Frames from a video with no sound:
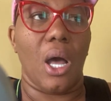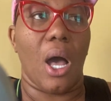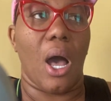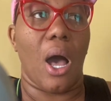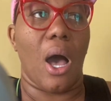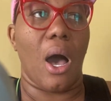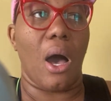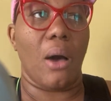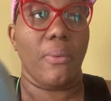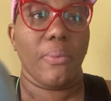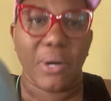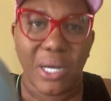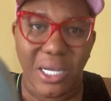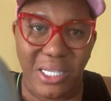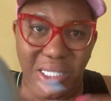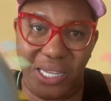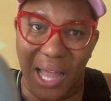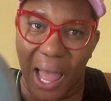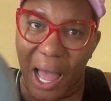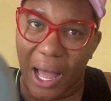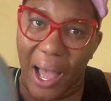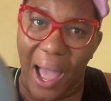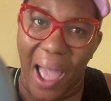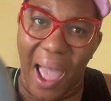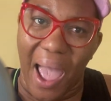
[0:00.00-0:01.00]
Uh, because
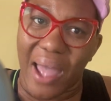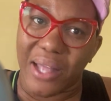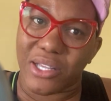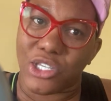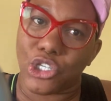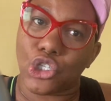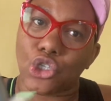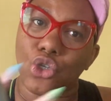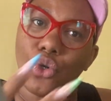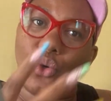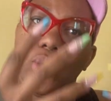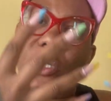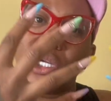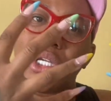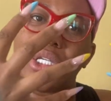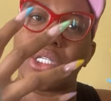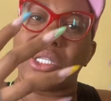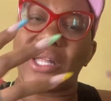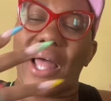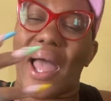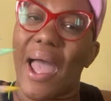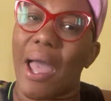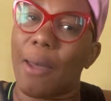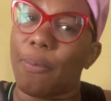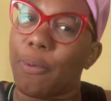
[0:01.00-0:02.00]
now I had students,
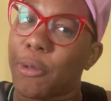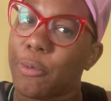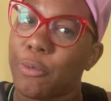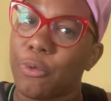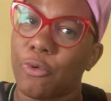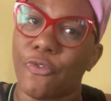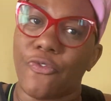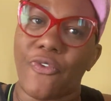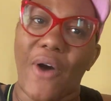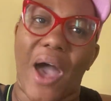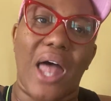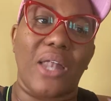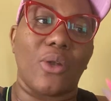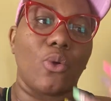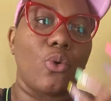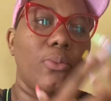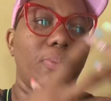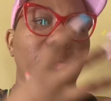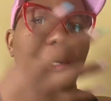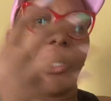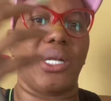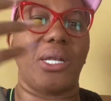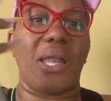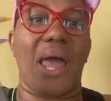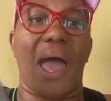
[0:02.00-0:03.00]
now I had people
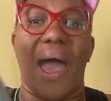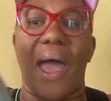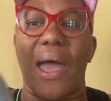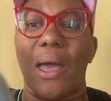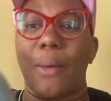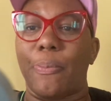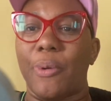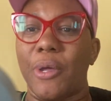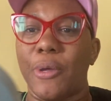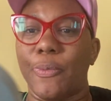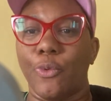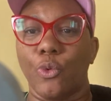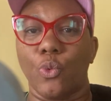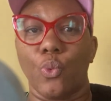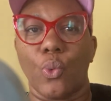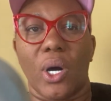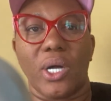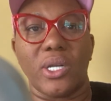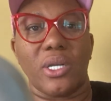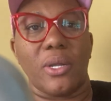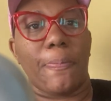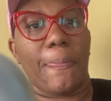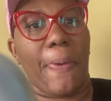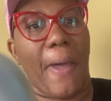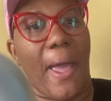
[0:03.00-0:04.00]
following me, now I had people
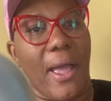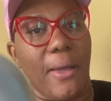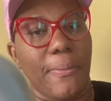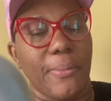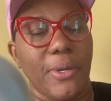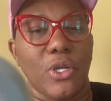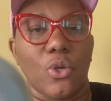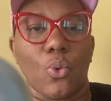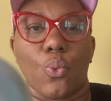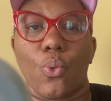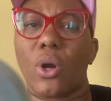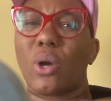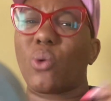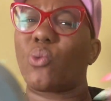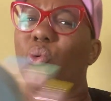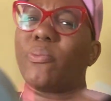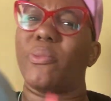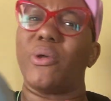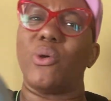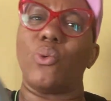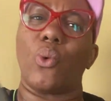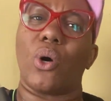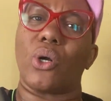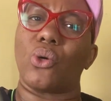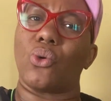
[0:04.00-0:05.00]
wanting to pay me to work with
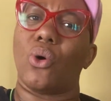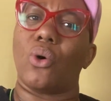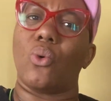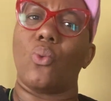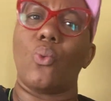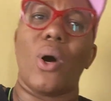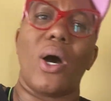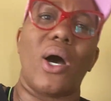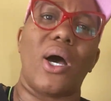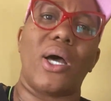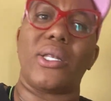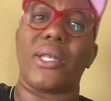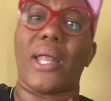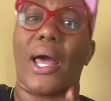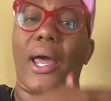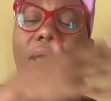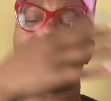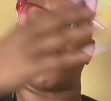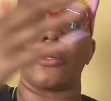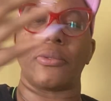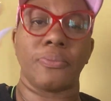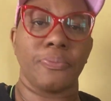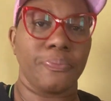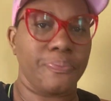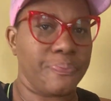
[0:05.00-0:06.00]
me one on one.
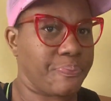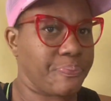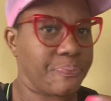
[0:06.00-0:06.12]
Like,